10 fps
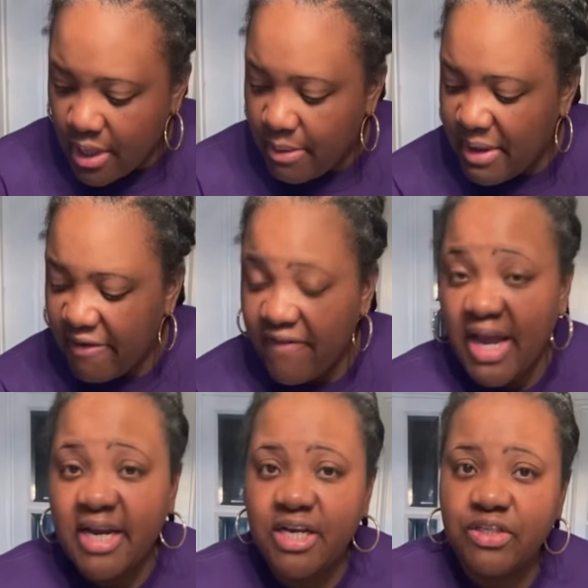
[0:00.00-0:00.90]
Matter of
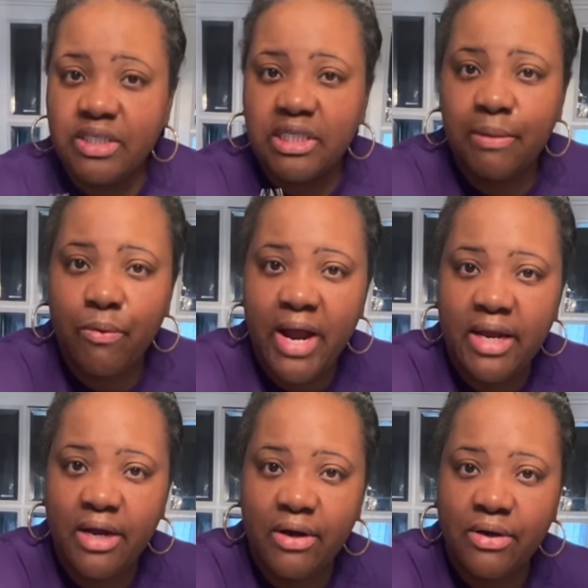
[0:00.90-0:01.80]
fact, here's the tip right
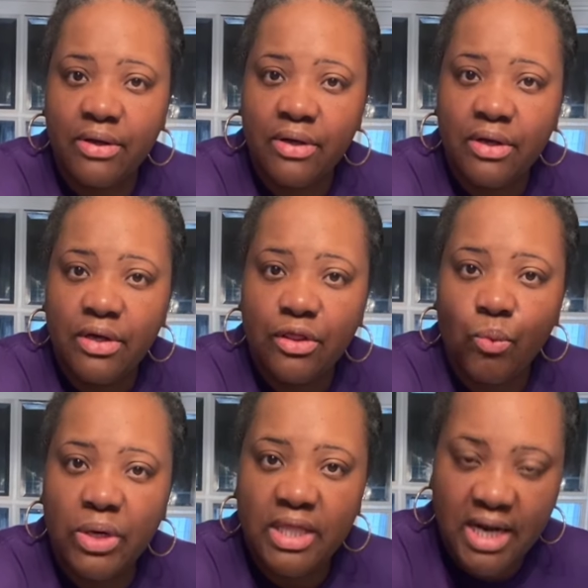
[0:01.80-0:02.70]
here, the
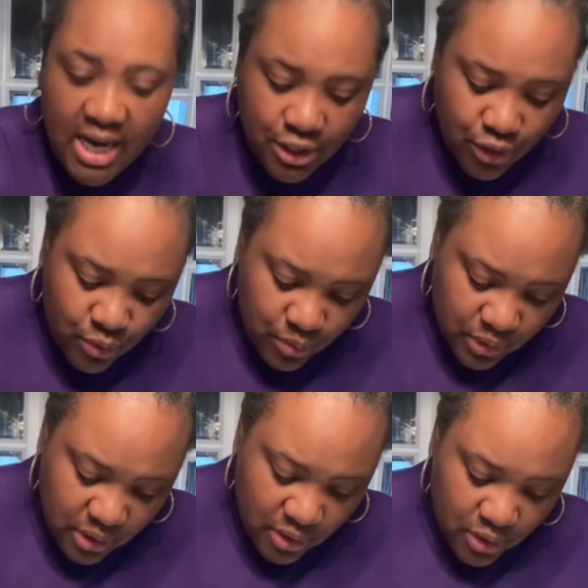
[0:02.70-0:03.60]
one that I use
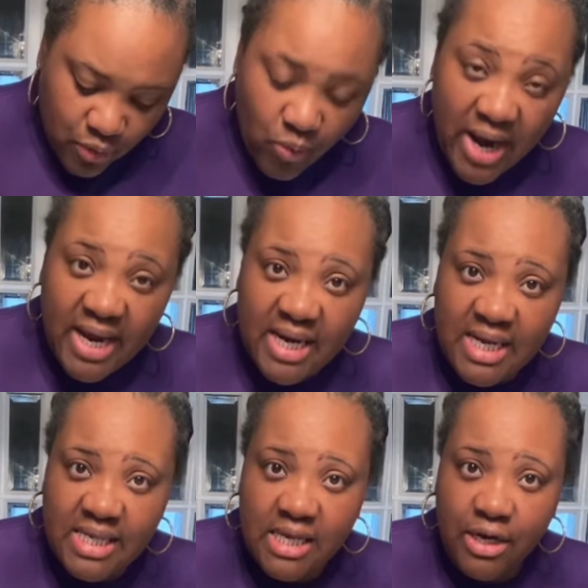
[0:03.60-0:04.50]
right in the
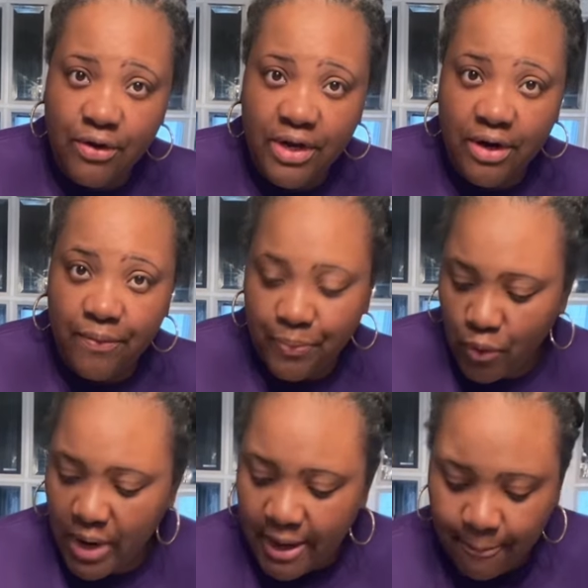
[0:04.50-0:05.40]
center here,
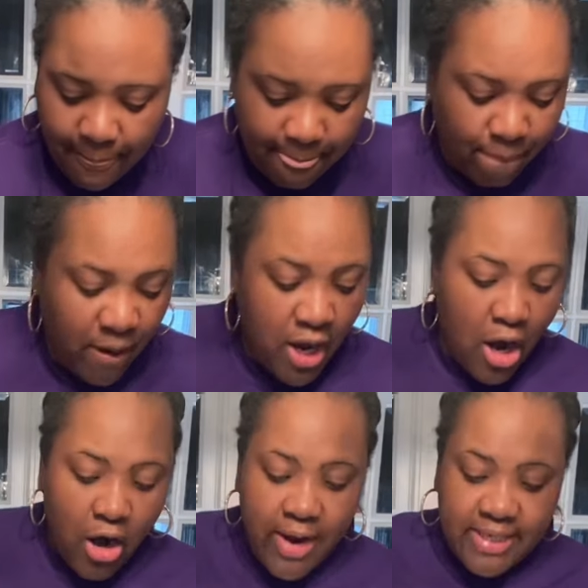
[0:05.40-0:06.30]
okay?
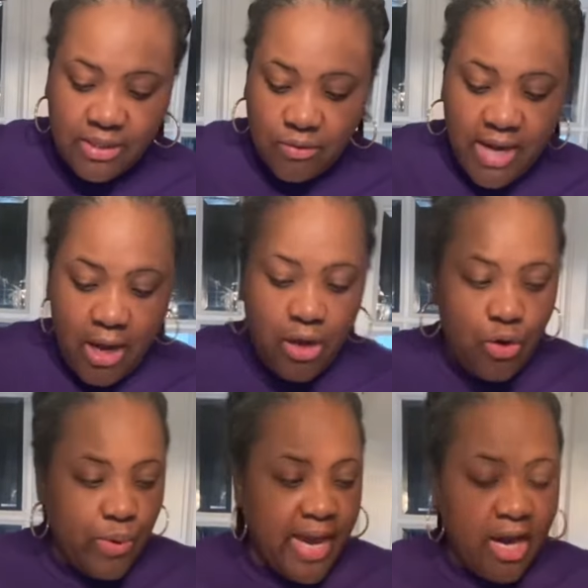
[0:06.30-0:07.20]
All right, so now
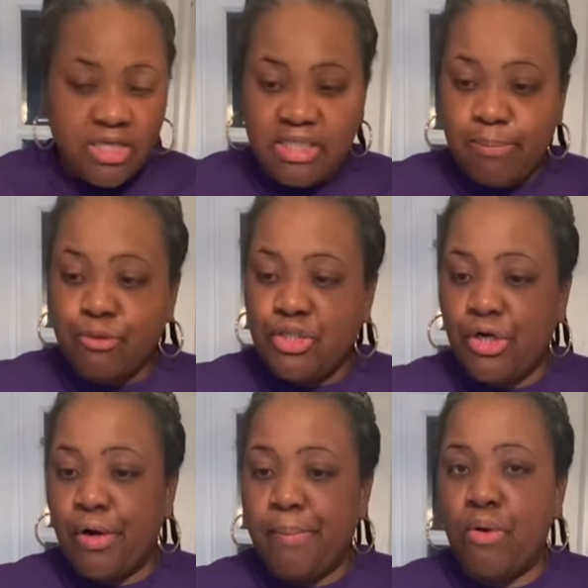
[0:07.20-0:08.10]
we got our simple
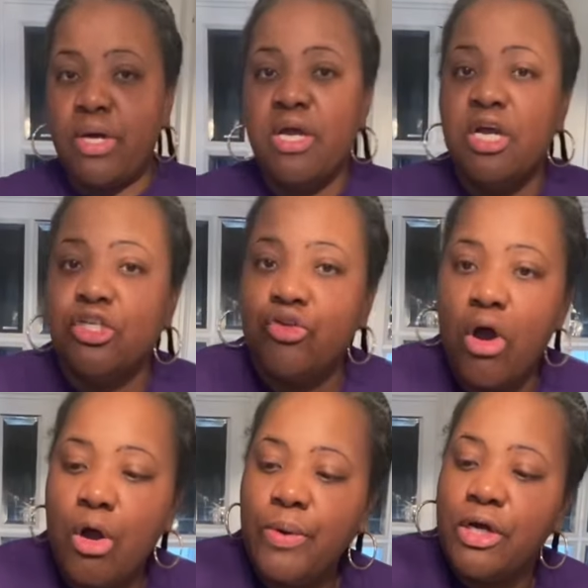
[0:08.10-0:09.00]
syrup on. So
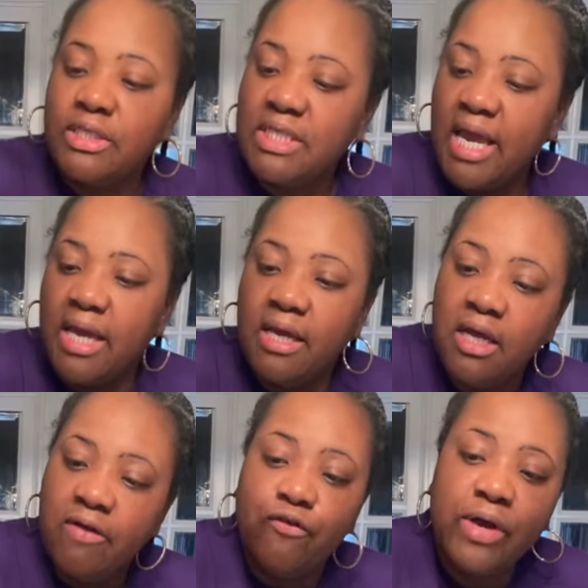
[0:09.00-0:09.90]
all we're gonna take,
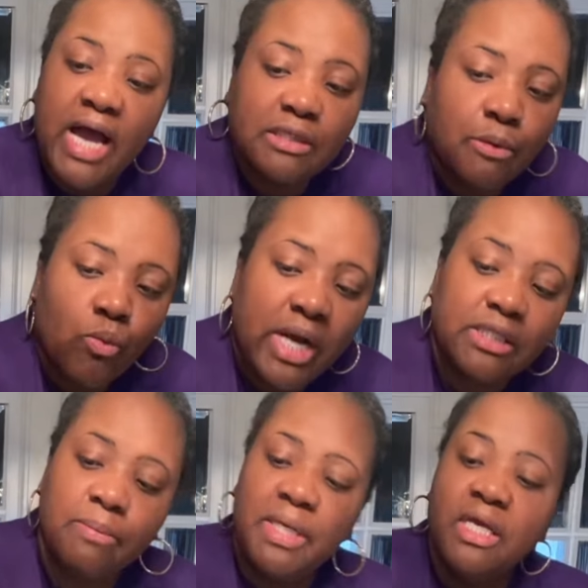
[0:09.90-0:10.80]
if you guys been
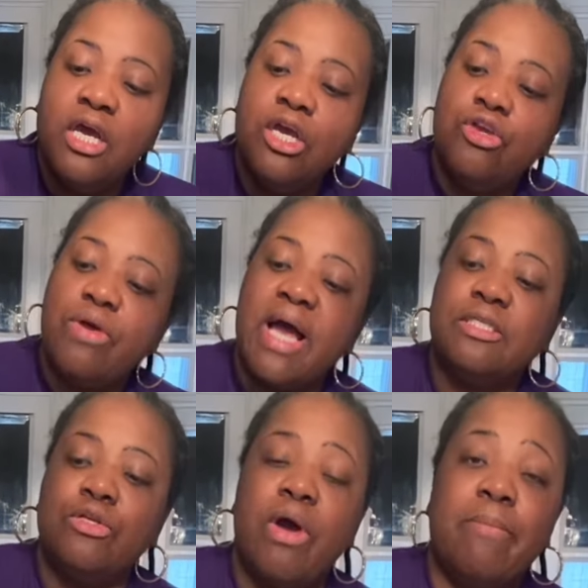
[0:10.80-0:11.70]
watching me, you guys
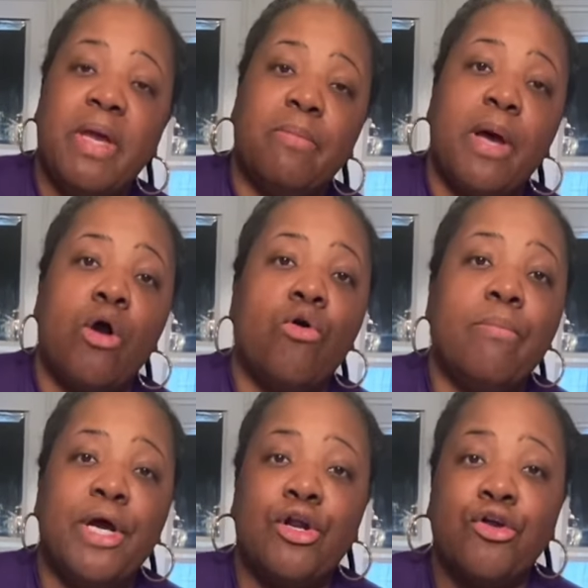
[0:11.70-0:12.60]
know I make my own
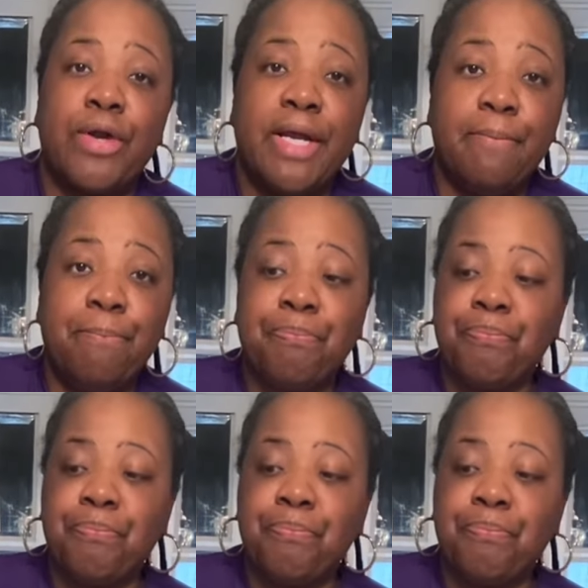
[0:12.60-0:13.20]
buttercream.